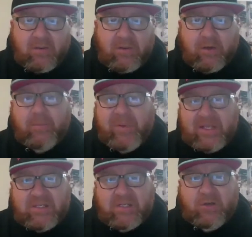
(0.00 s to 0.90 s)
Their
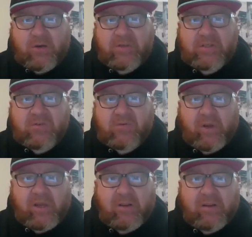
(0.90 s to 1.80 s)
basic service is
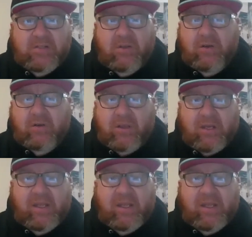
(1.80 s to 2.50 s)
free. So you're going to